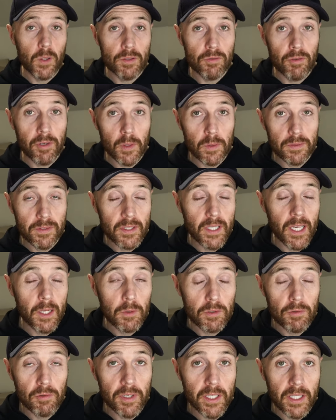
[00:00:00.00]
who I was running with today
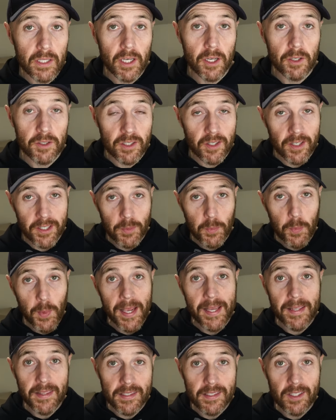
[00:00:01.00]
was running in those, and I
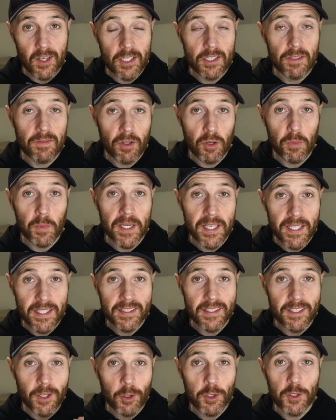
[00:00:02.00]
compared the size of them, and it
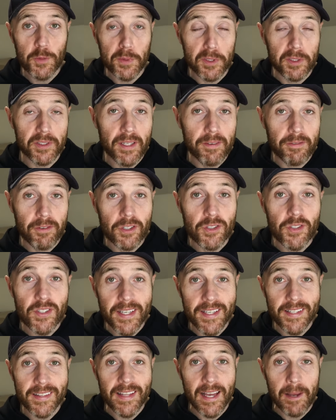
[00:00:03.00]
is a noticeable difference
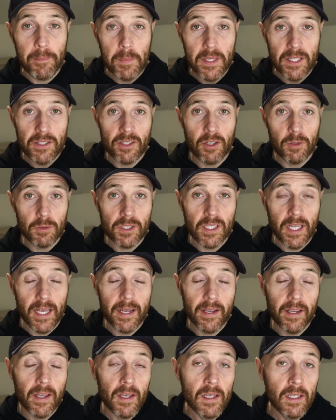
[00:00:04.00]
in that midsole
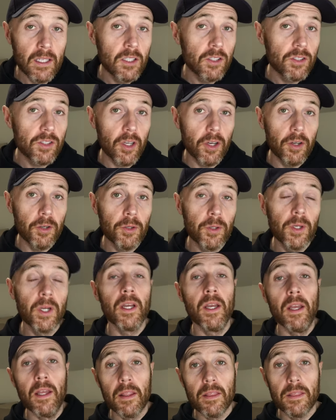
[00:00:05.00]
stack. So
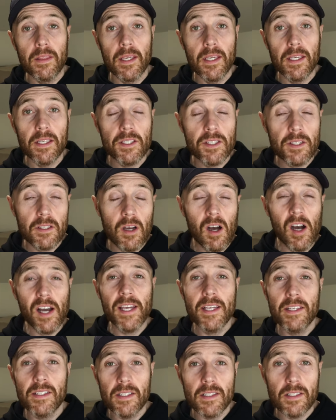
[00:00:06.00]
the Sky
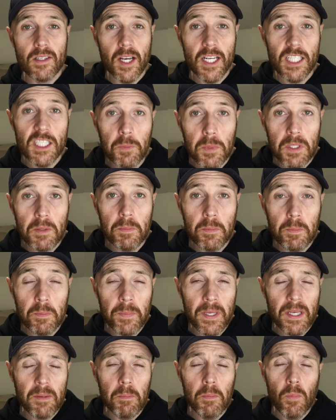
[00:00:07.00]
is designed to be a
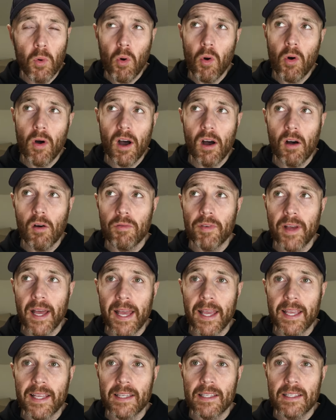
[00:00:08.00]
bit more of
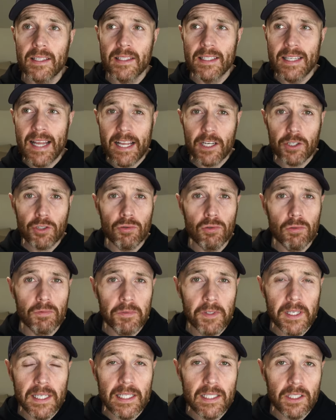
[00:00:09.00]
a natural
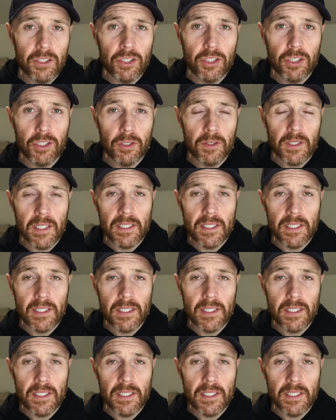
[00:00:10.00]
feeling shoe.